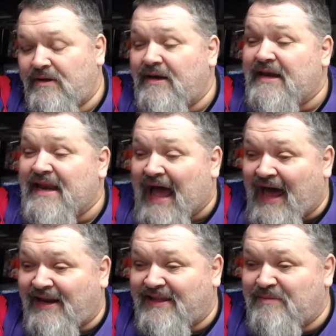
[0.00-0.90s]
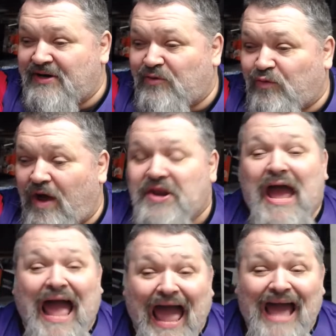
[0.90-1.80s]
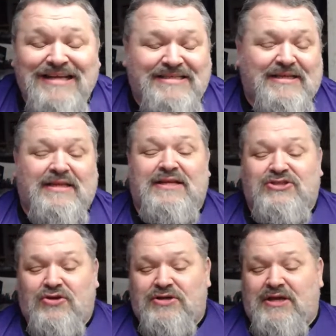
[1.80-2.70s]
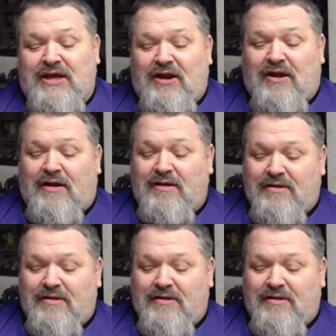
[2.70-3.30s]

Not a limited run. Excellent. That's good to hear.